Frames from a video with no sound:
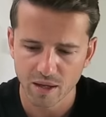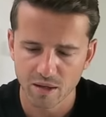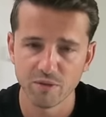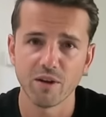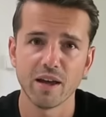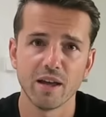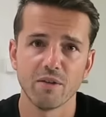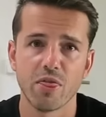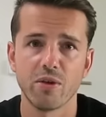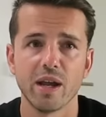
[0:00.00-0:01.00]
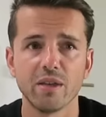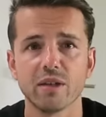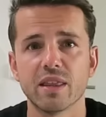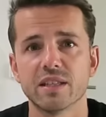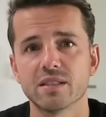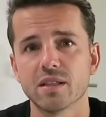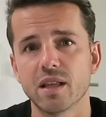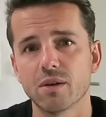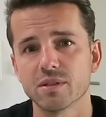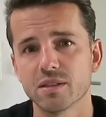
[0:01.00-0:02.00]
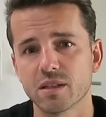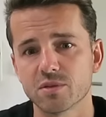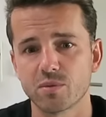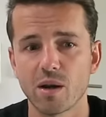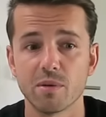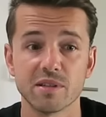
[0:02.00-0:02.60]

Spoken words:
if I have 360,000 subscribers